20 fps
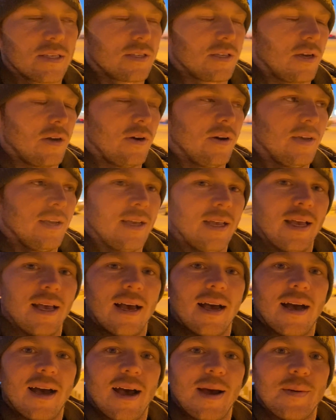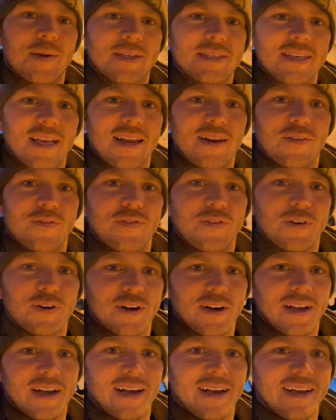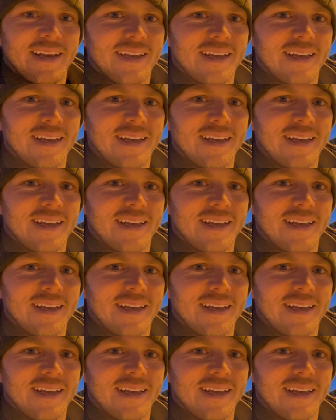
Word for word: So uh, I'm excited for, uh,